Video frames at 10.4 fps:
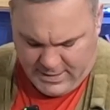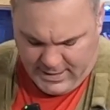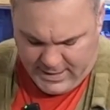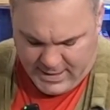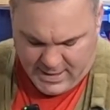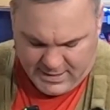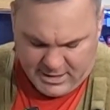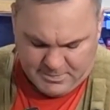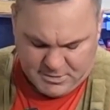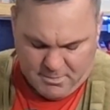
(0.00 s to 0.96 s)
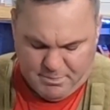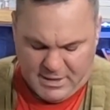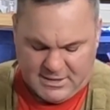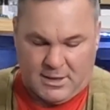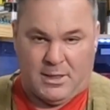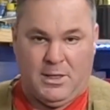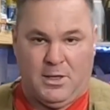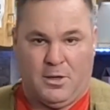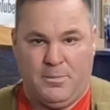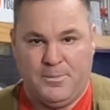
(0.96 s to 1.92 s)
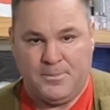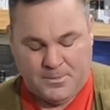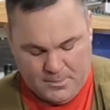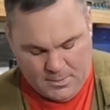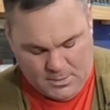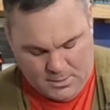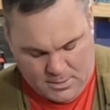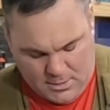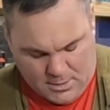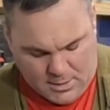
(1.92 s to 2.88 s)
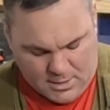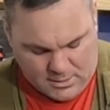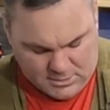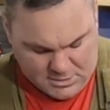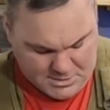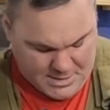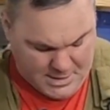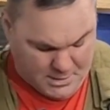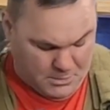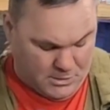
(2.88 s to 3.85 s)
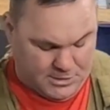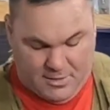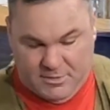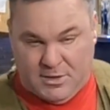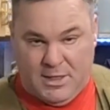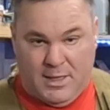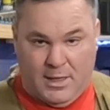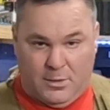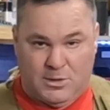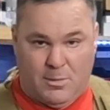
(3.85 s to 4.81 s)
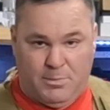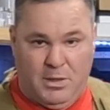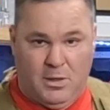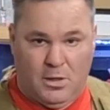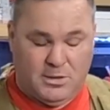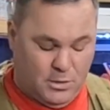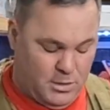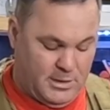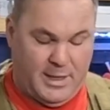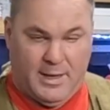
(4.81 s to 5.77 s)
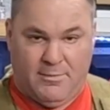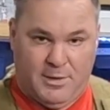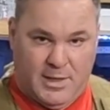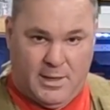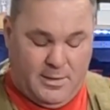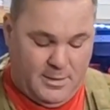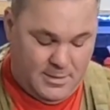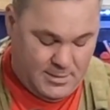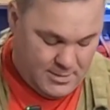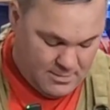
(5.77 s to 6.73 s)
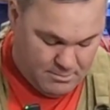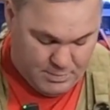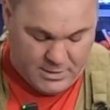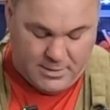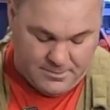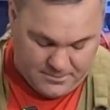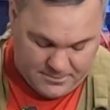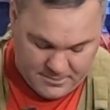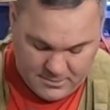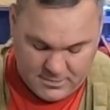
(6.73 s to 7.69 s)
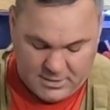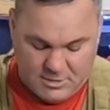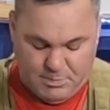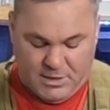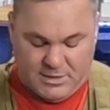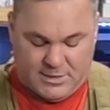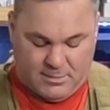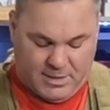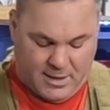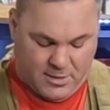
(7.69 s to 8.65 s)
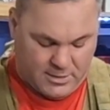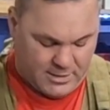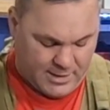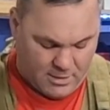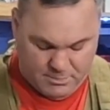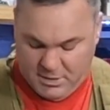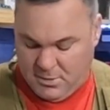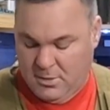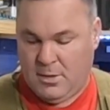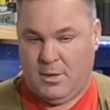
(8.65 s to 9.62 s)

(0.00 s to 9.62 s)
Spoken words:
and I keep some bits on here. It's a D handle. We also have the D handles up here, so you can have that bit, these bits that I'm carrying in the carabiner